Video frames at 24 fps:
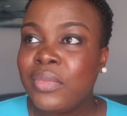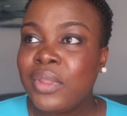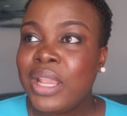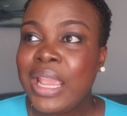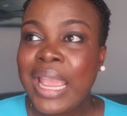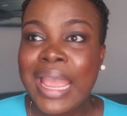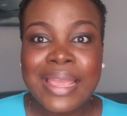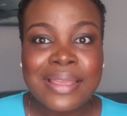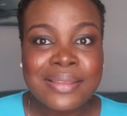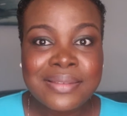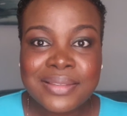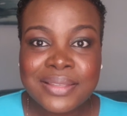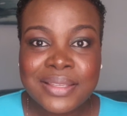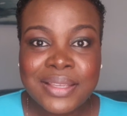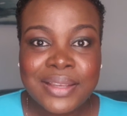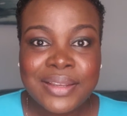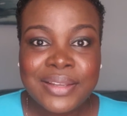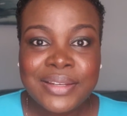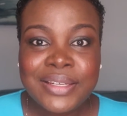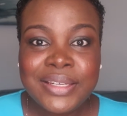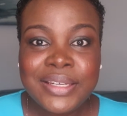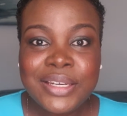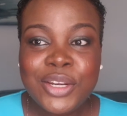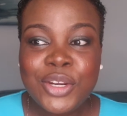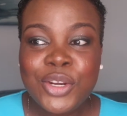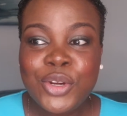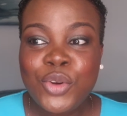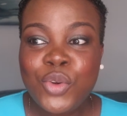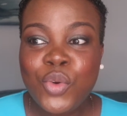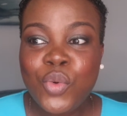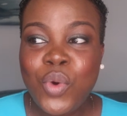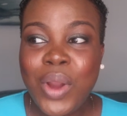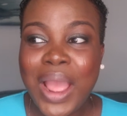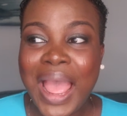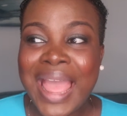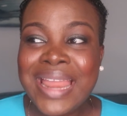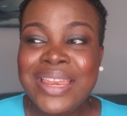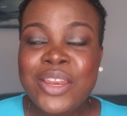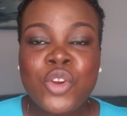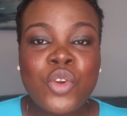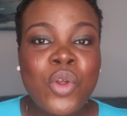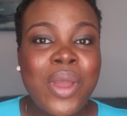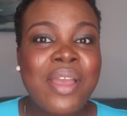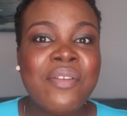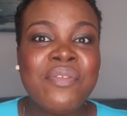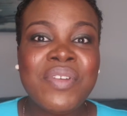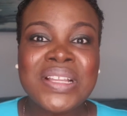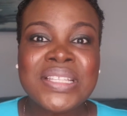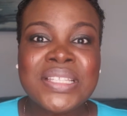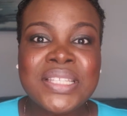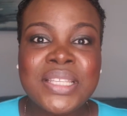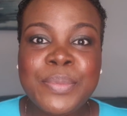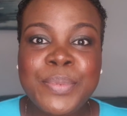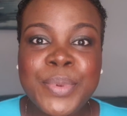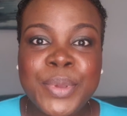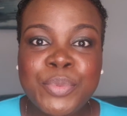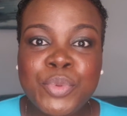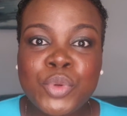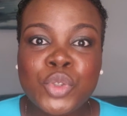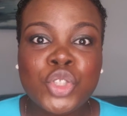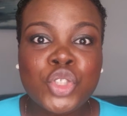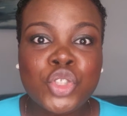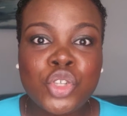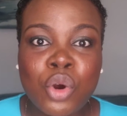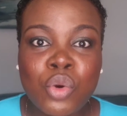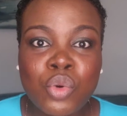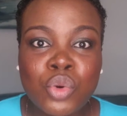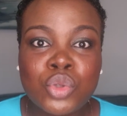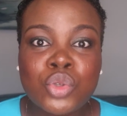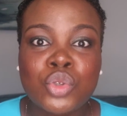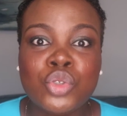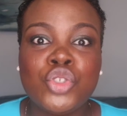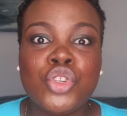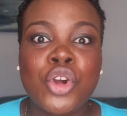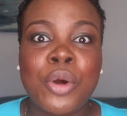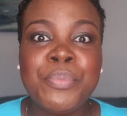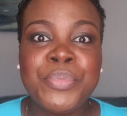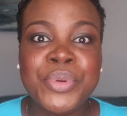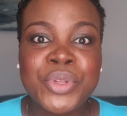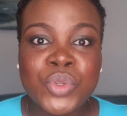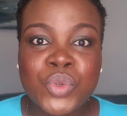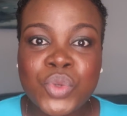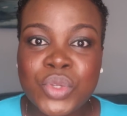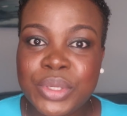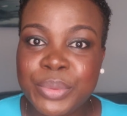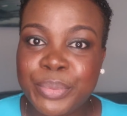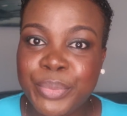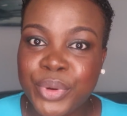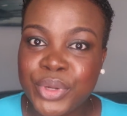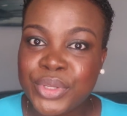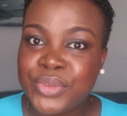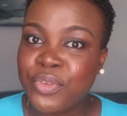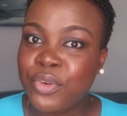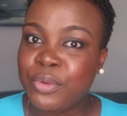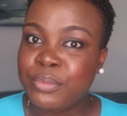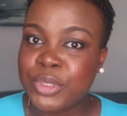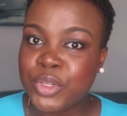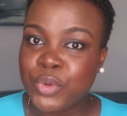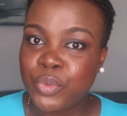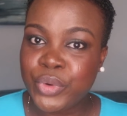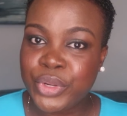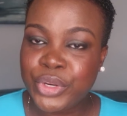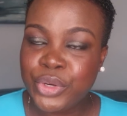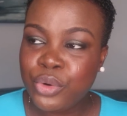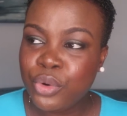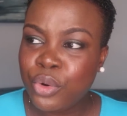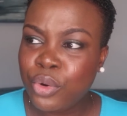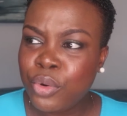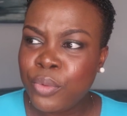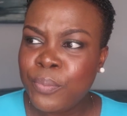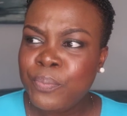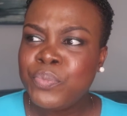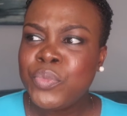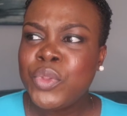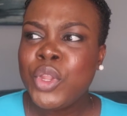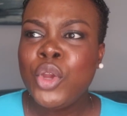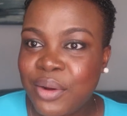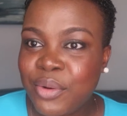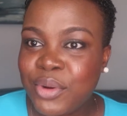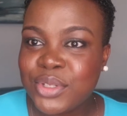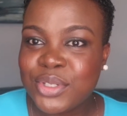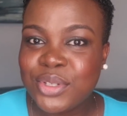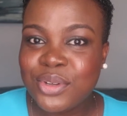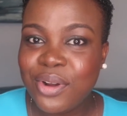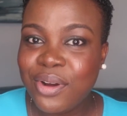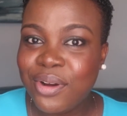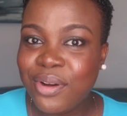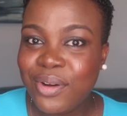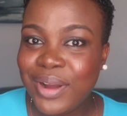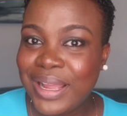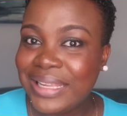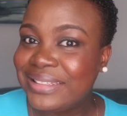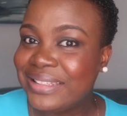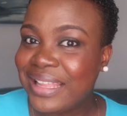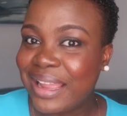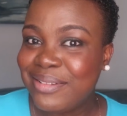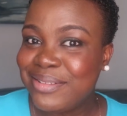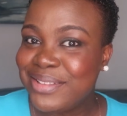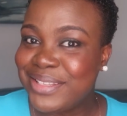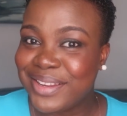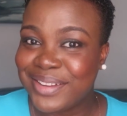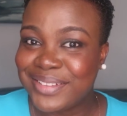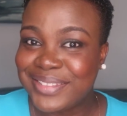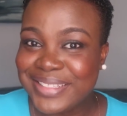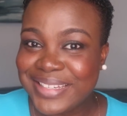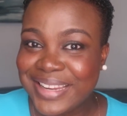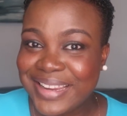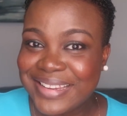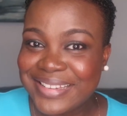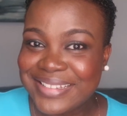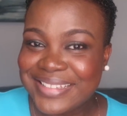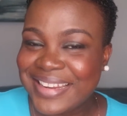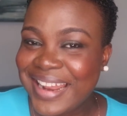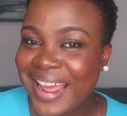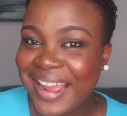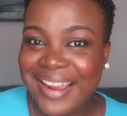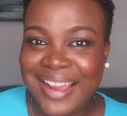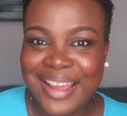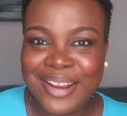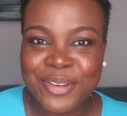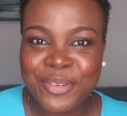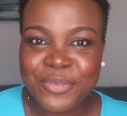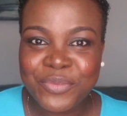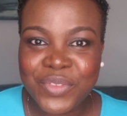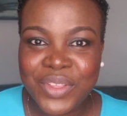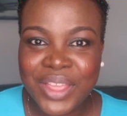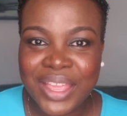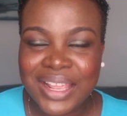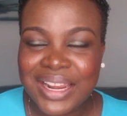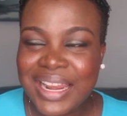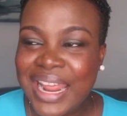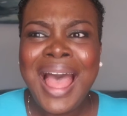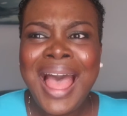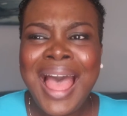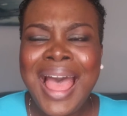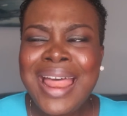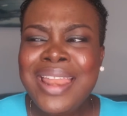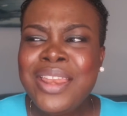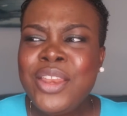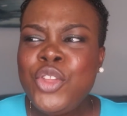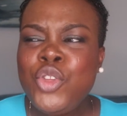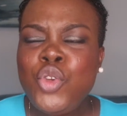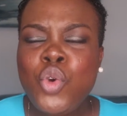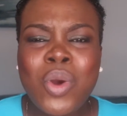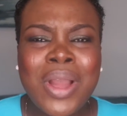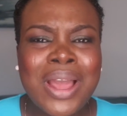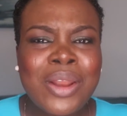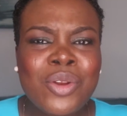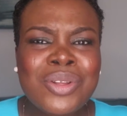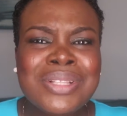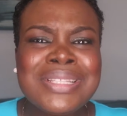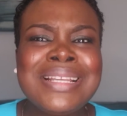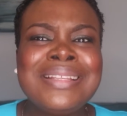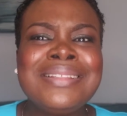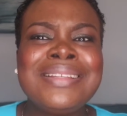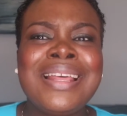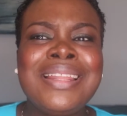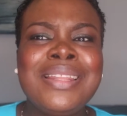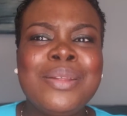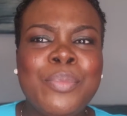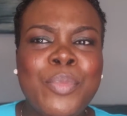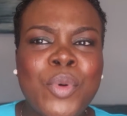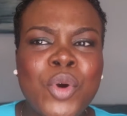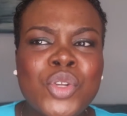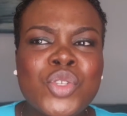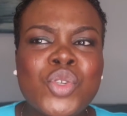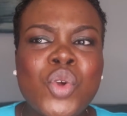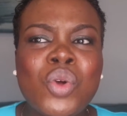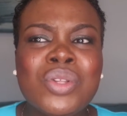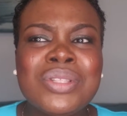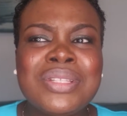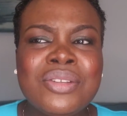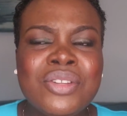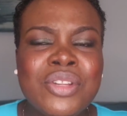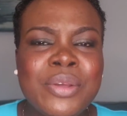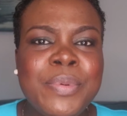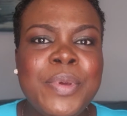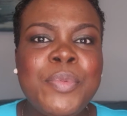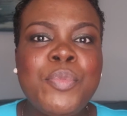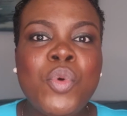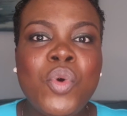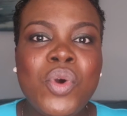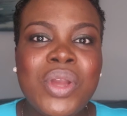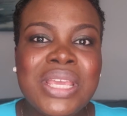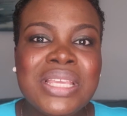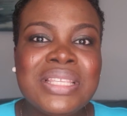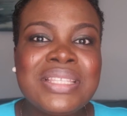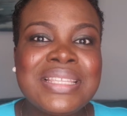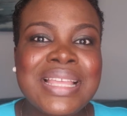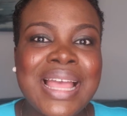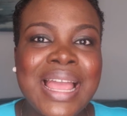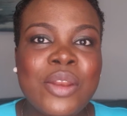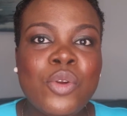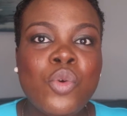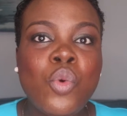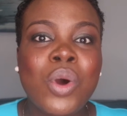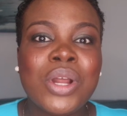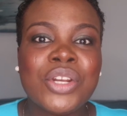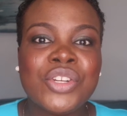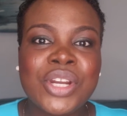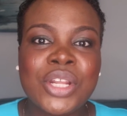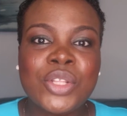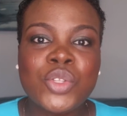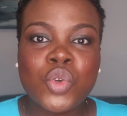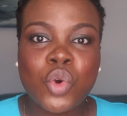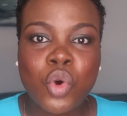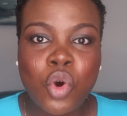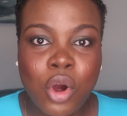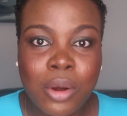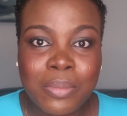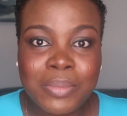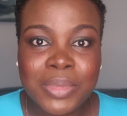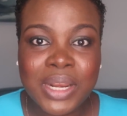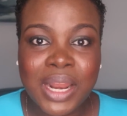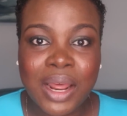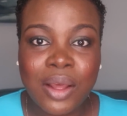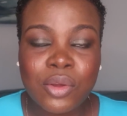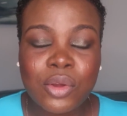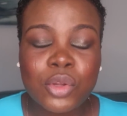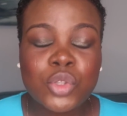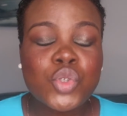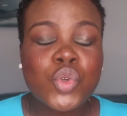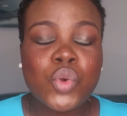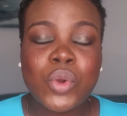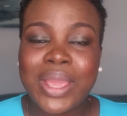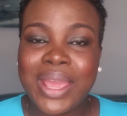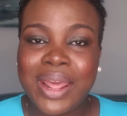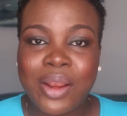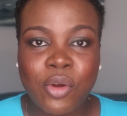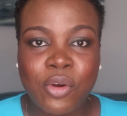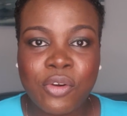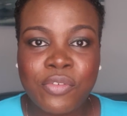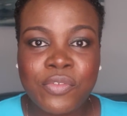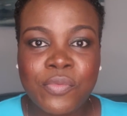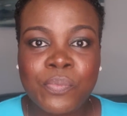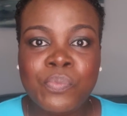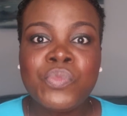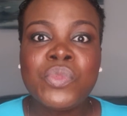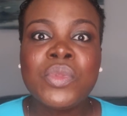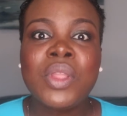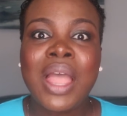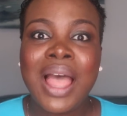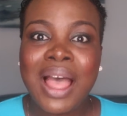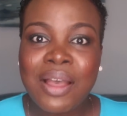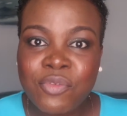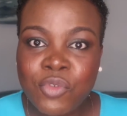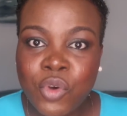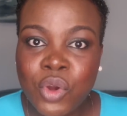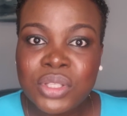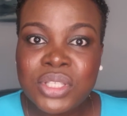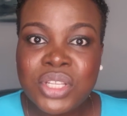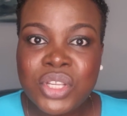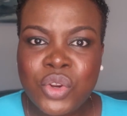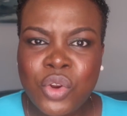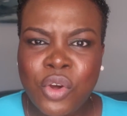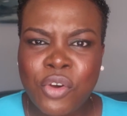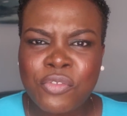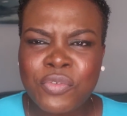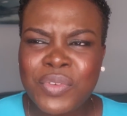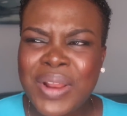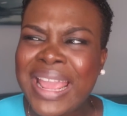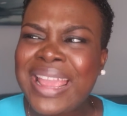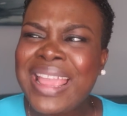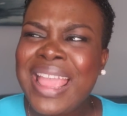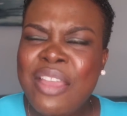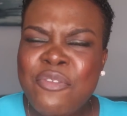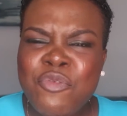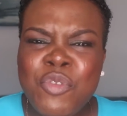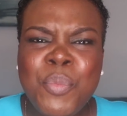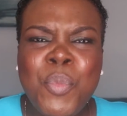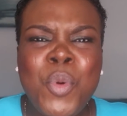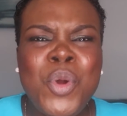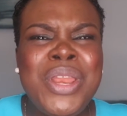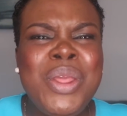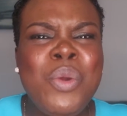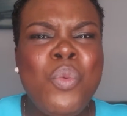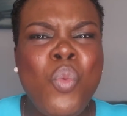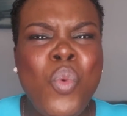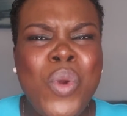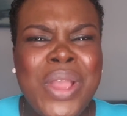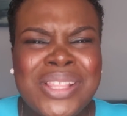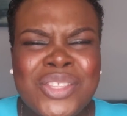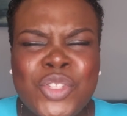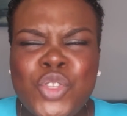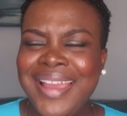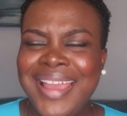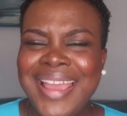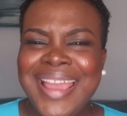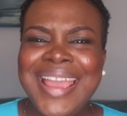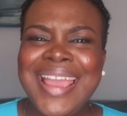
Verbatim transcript: guys I did not ever see people struggle to jump into the bus from the window. There was no enter with your change, that kind of thing. And you cannot enter the bus until the people inside who are trying to come down to get off have gotten off. Like everybody waits.